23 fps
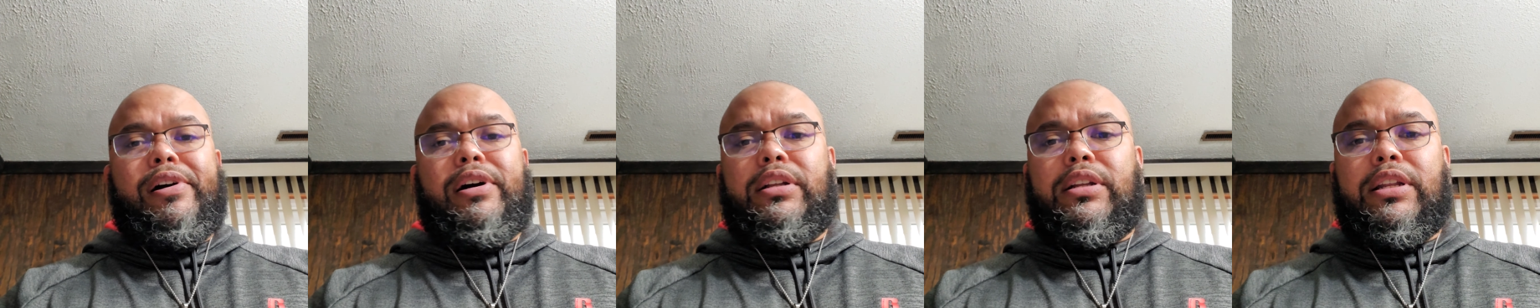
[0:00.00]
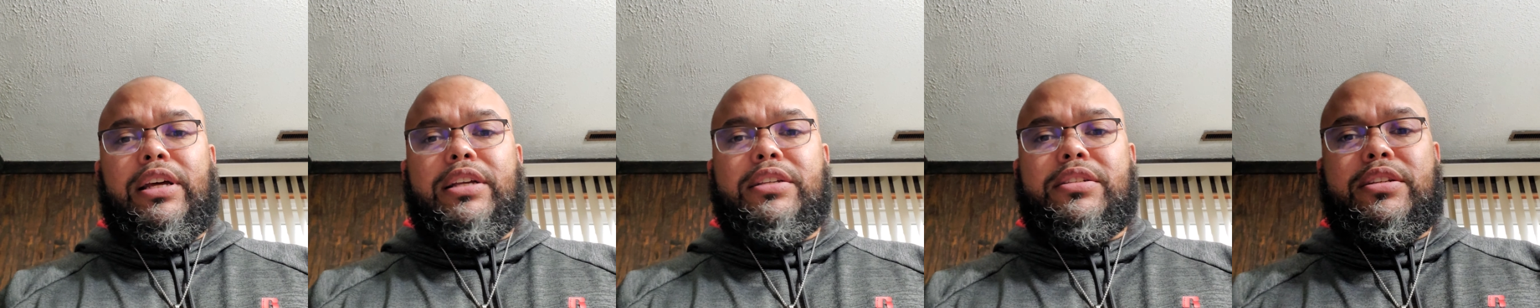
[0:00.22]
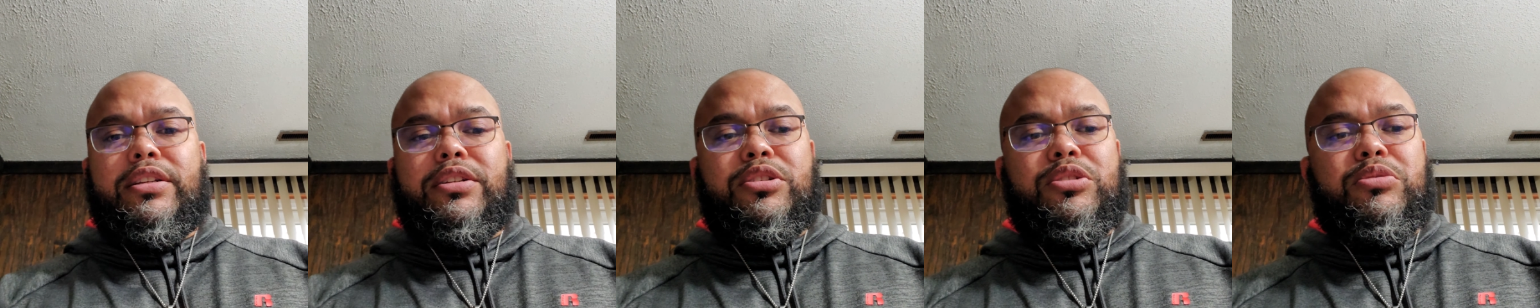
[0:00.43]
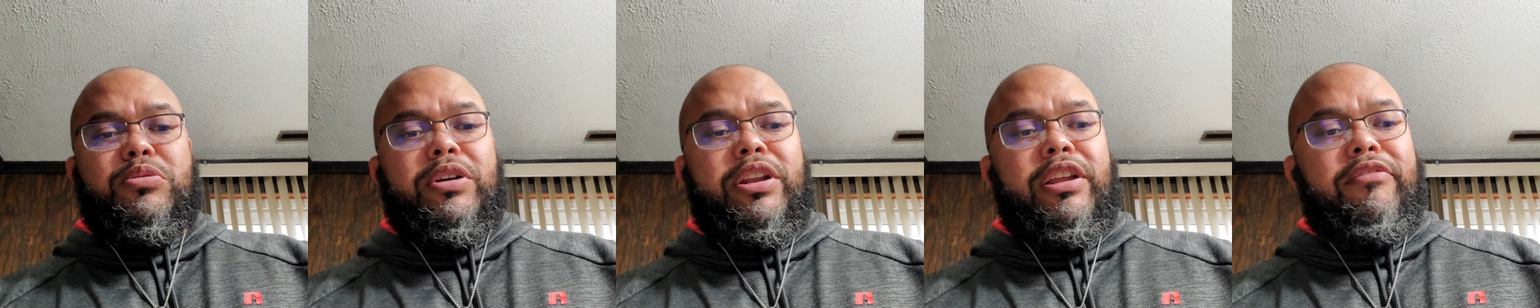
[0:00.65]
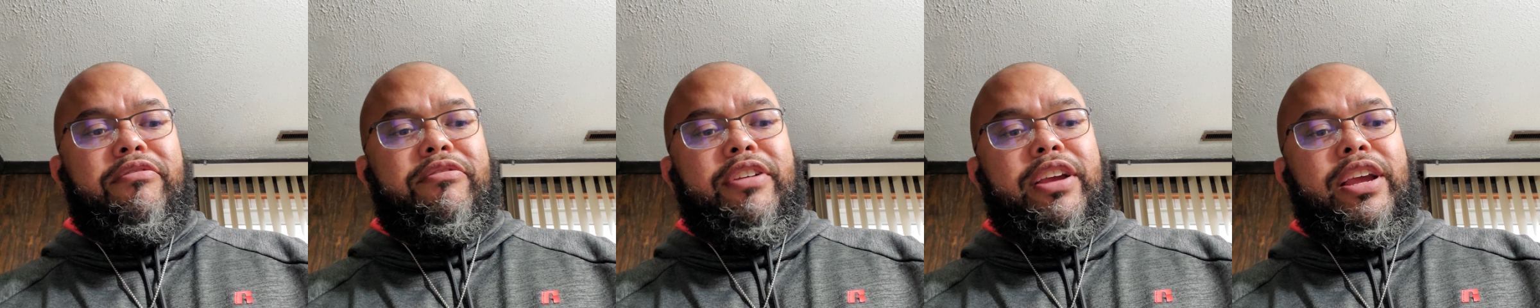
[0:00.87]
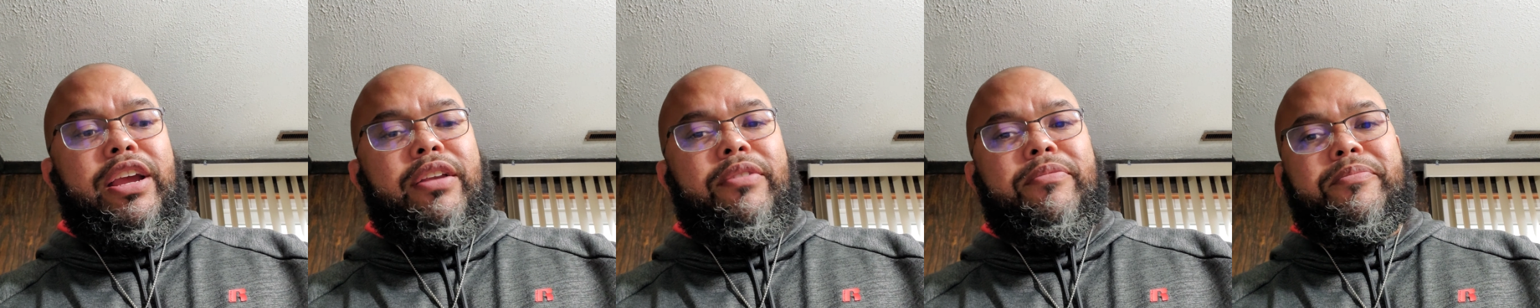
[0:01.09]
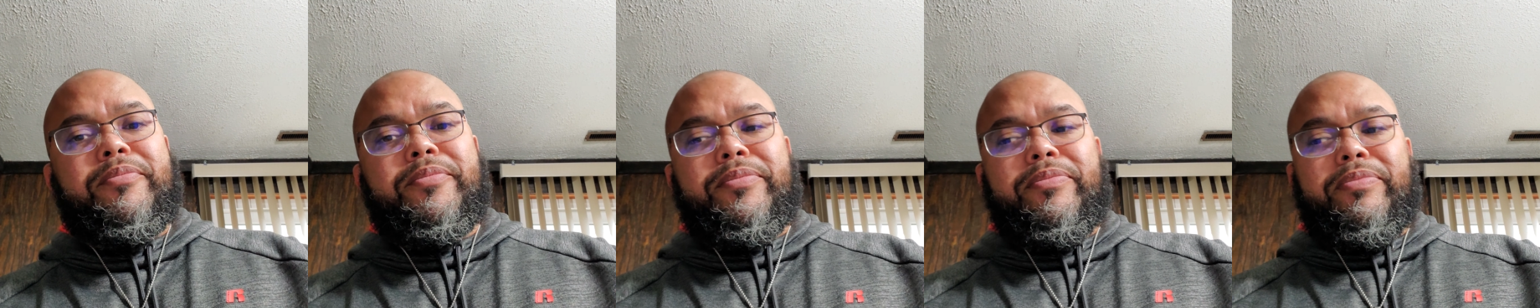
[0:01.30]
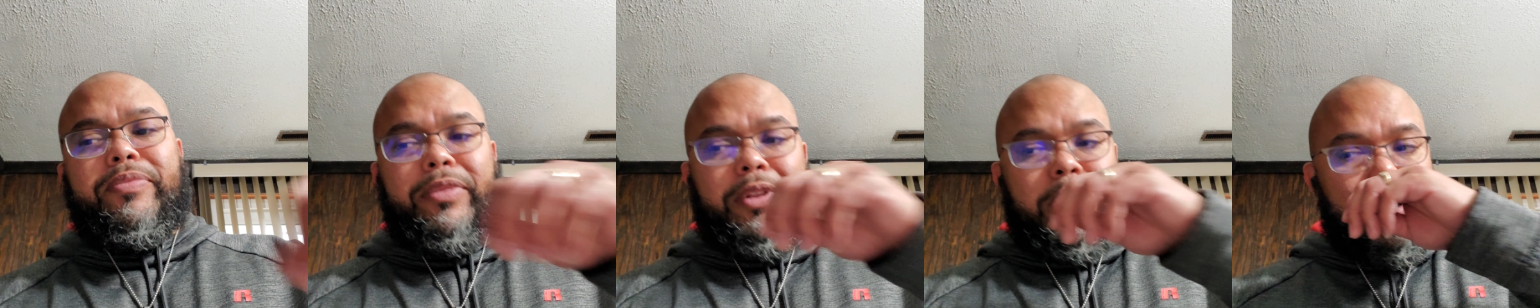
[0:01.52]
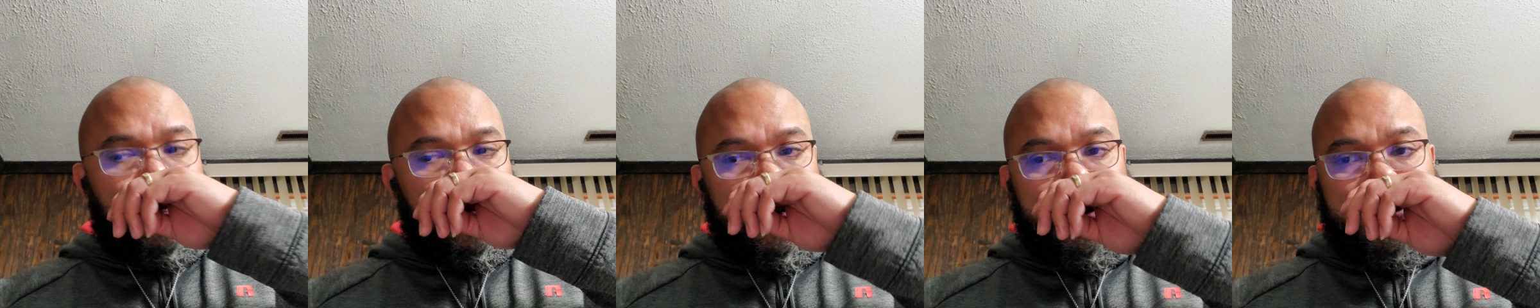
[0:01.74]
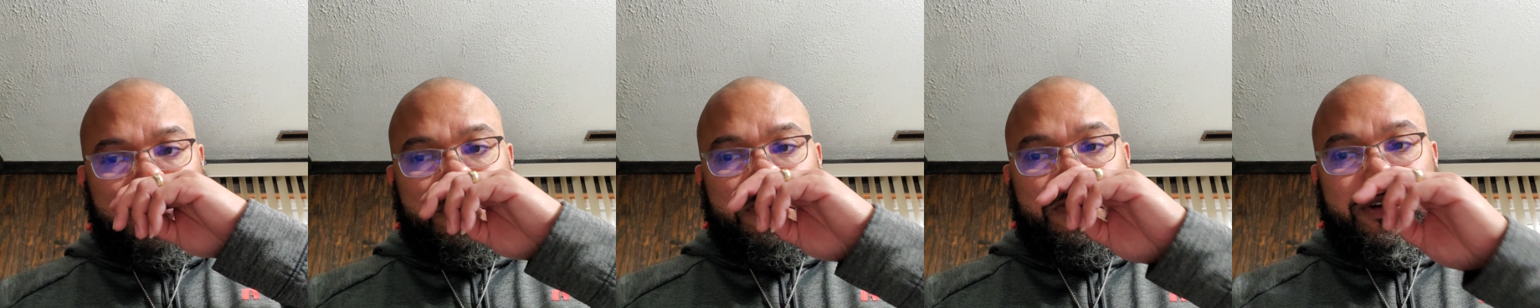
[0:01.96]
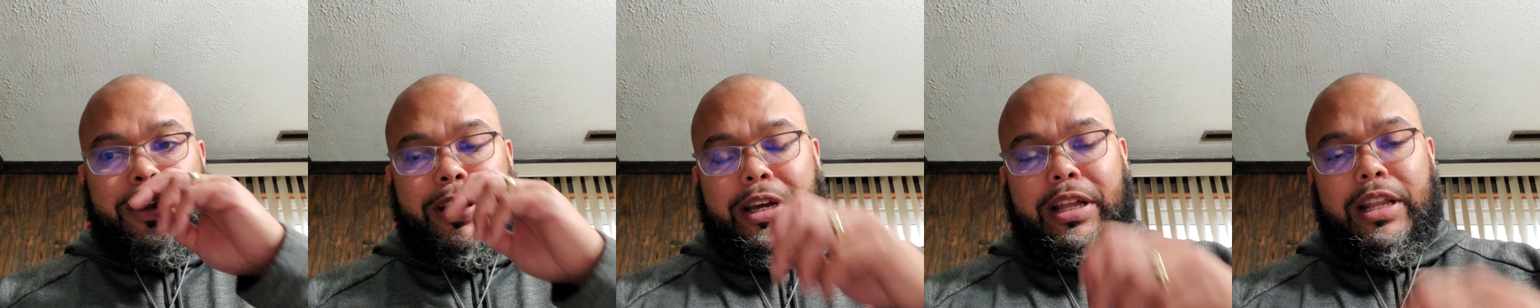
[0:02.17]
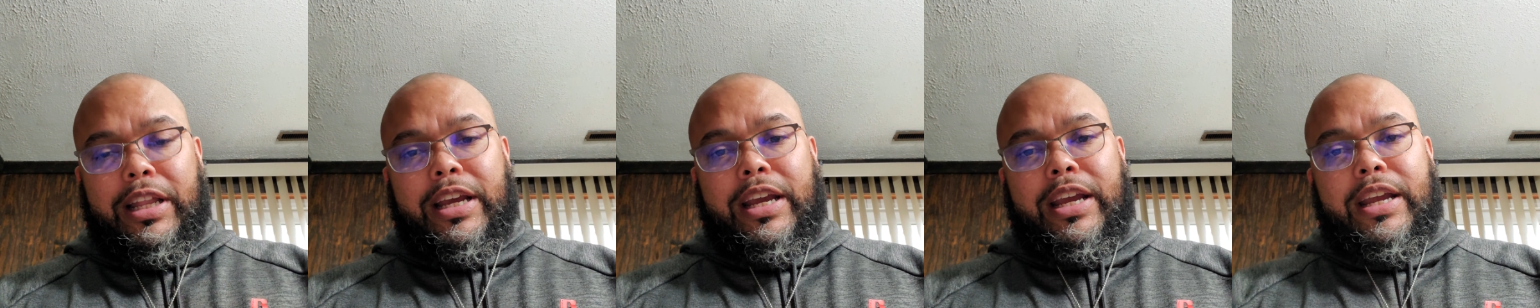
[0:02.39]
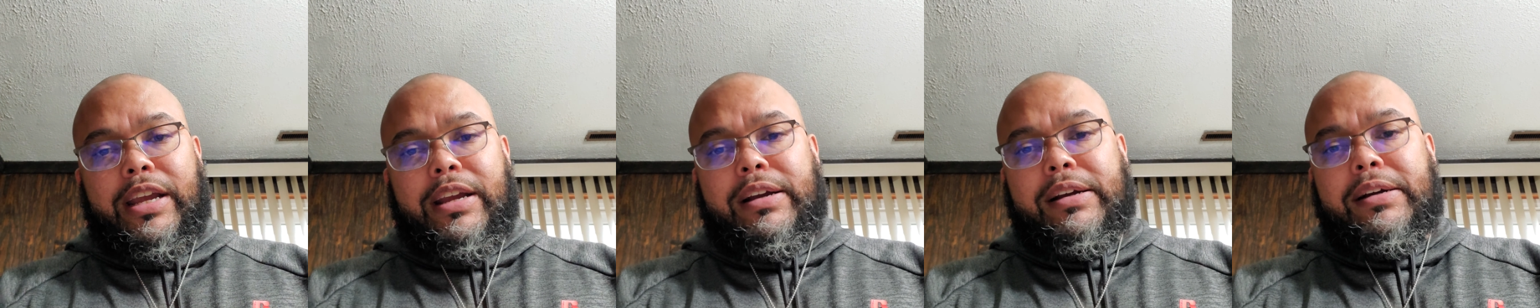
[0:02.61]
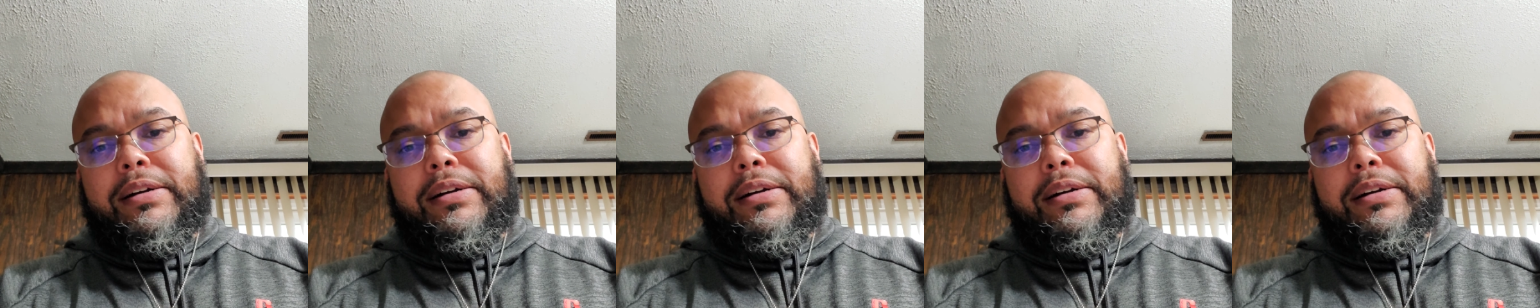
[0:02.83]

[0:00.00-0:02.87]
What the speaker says: less than 20 feet, you're gonna really.